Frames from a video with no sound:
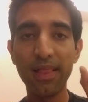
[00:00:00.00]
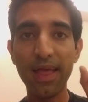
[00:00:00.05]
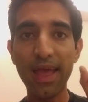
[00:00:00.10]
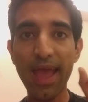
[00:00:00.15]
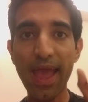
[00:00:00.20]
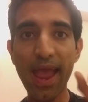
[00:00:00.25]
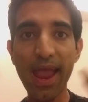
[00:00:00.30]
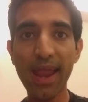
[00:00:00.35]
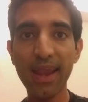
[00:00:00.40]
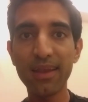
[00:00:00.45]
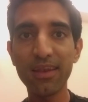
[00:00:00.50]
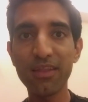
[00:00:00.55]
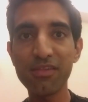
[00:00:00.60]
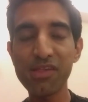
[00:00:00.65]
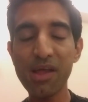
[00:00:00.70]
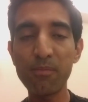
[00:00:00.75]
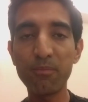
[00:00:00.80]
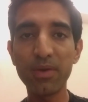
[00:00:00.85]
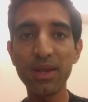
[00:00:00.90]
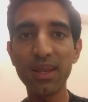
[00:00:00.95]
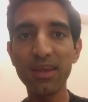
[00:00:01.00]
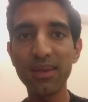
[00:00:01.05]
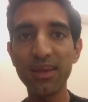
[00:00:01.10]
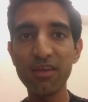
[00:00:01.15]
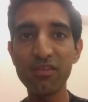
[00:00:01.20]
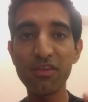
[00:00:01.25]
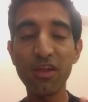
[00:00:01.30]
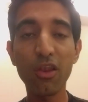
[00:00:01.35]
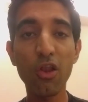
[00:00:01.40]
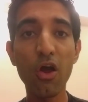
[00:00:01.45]
and somebody
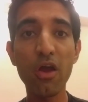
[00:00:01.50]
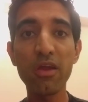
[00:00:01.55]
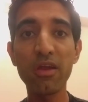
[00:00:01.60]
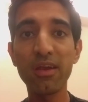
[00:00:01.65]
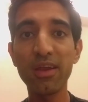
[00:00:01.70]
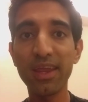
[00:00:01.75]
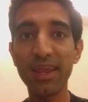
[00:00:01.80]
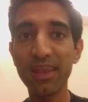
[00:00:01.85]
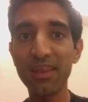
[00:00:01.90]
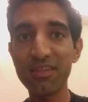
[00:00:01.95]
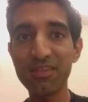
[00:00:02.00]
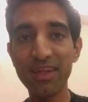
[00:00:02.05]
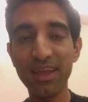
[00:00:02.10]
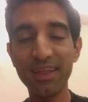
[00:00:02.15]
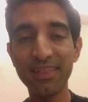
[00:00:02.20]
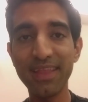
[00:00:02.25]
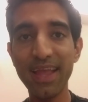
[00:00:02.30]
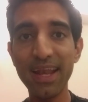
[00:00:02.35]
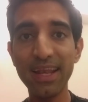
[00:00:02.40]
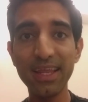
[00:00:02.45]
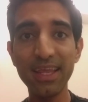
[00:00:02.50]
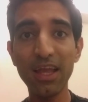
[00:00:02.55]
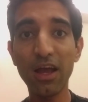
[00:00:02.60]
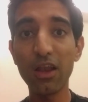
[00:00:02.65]
needs a lawyer in, say, Delhi.